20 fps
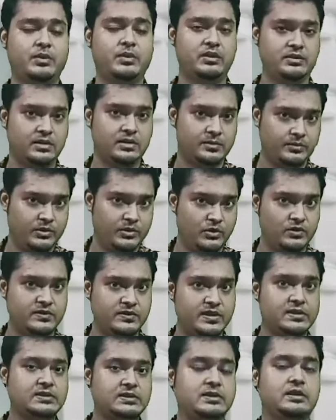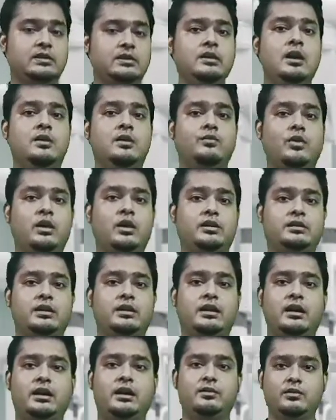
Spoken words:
patient below 60 for